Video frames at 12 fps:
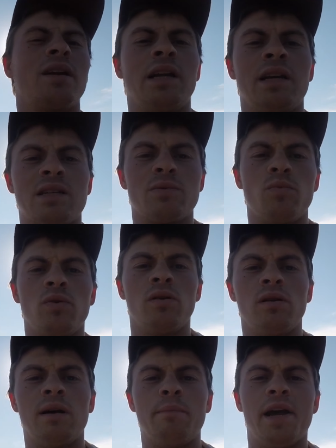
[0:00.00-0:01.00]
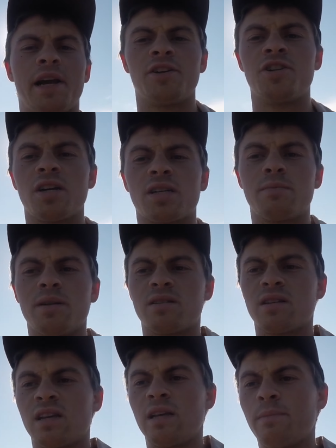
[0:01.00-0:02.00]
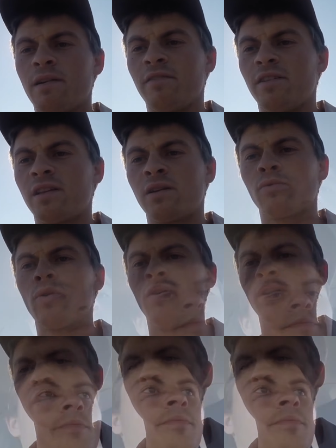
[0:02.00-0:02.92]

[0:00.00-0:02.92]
it is, and we'll make adjustments to keep everything rolling.